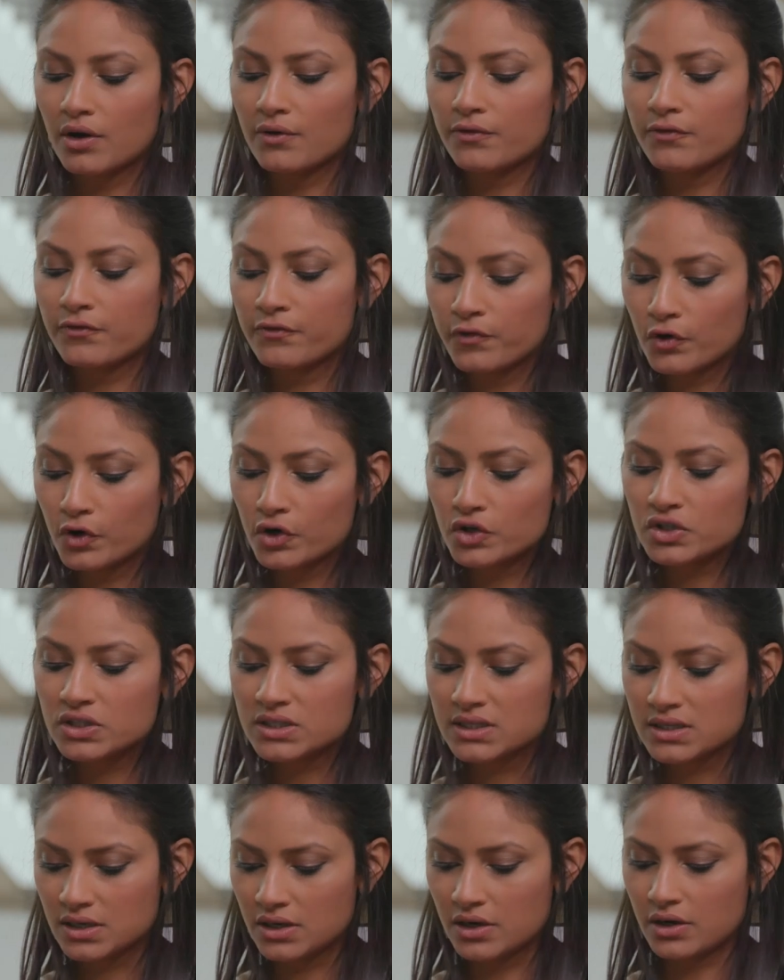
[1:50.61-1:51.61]
of
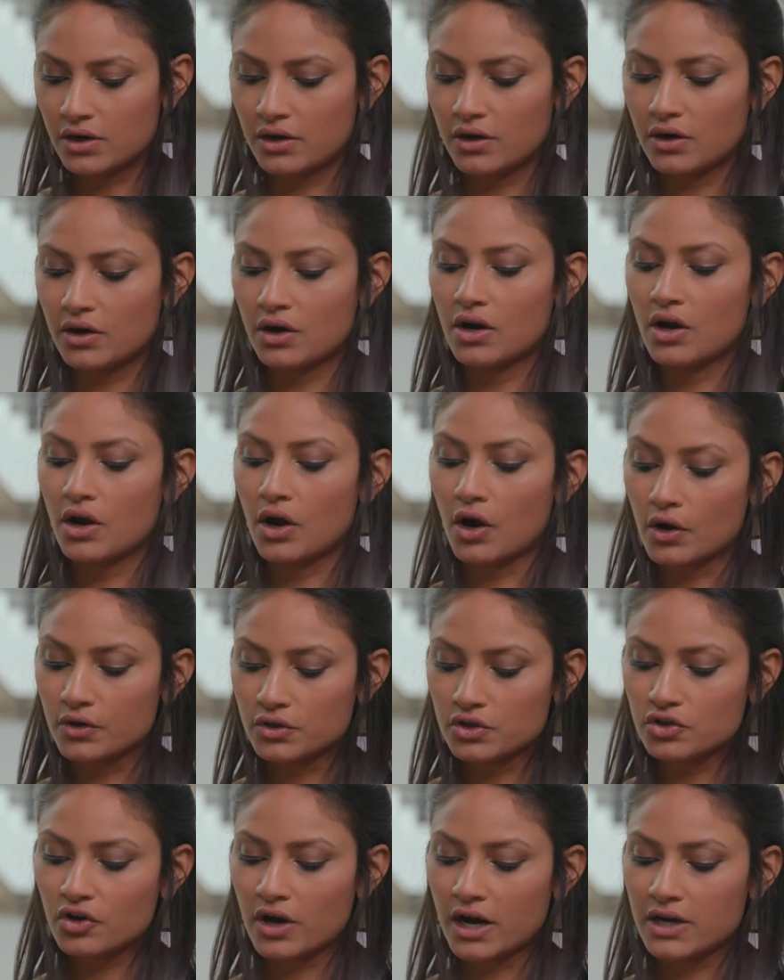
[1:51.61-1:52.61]
first-year
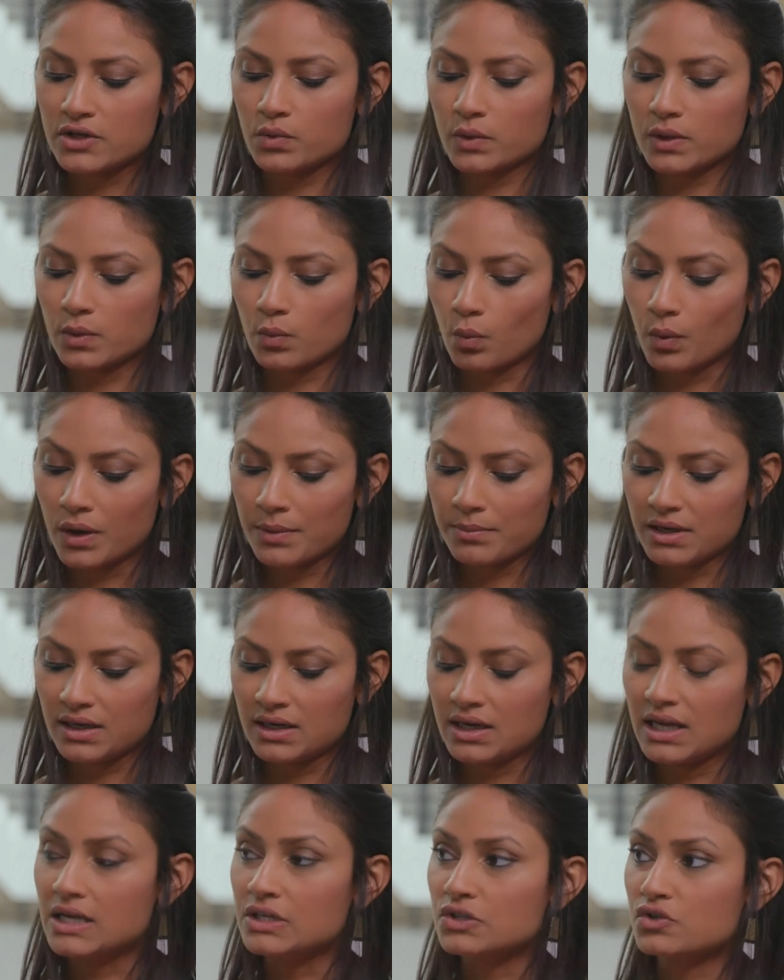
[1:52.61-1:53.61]
undergraduate
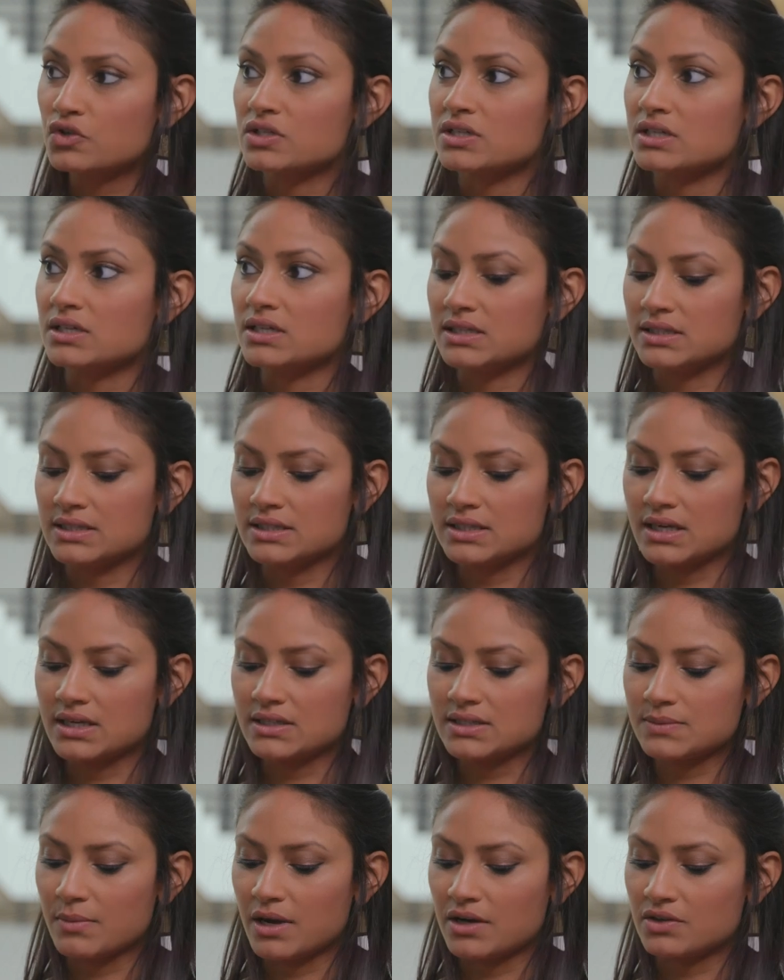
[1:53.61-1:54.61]
women interested in C
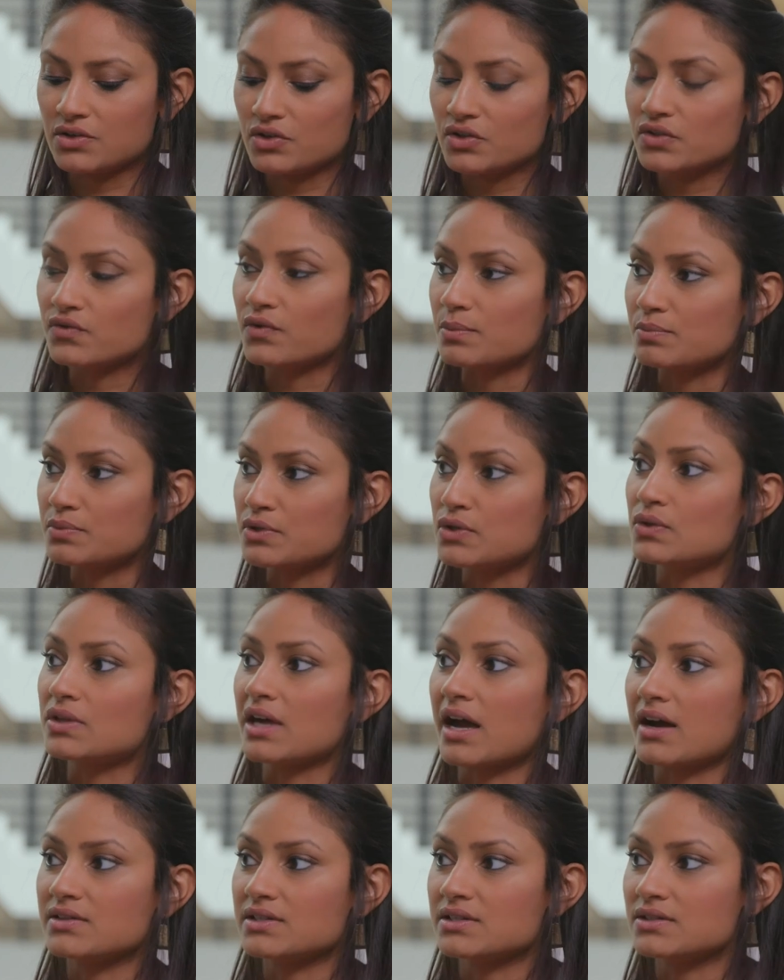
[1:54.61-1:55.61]
S majors from two
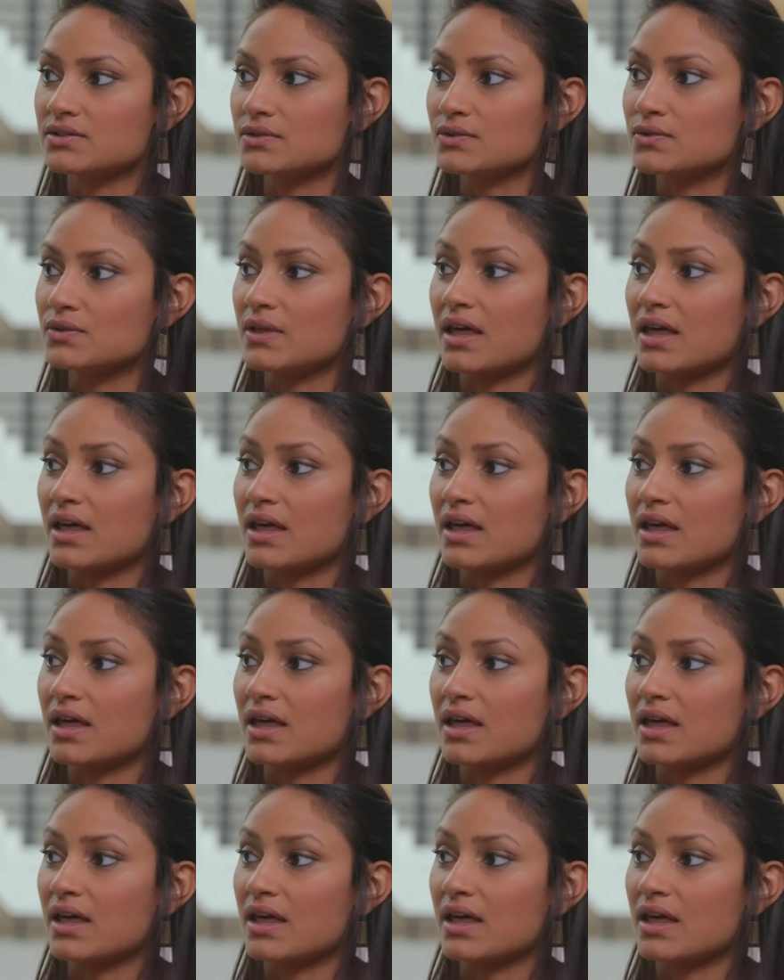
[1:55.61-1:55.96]
thousand to two